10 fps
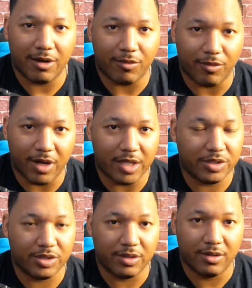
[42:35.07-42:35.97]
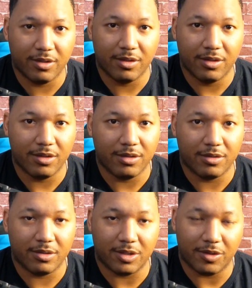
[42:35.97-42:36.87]
rush,
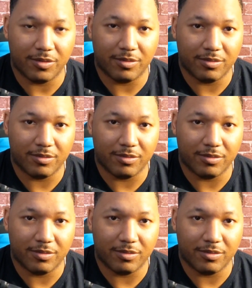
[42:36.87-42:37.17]
you know,